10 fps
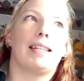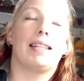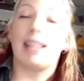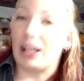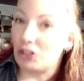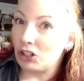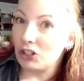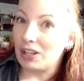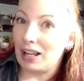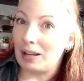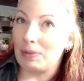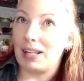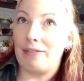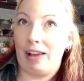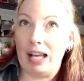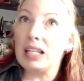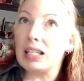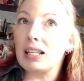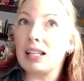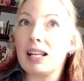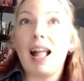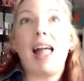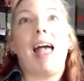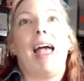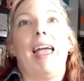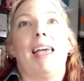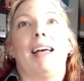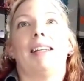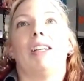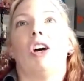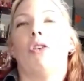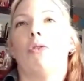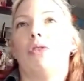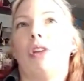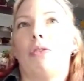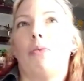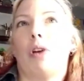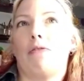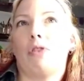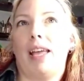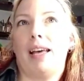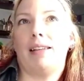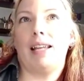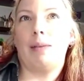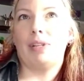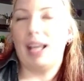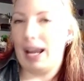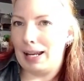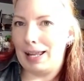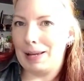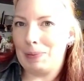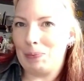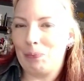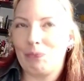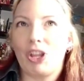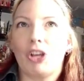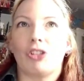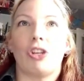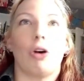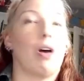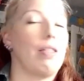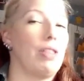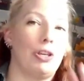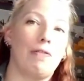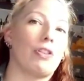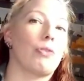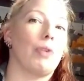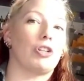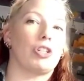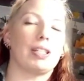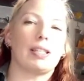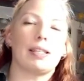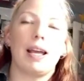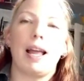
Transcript: testers named Yvette, and another wonderful gal named Katie. So thank you for the questions.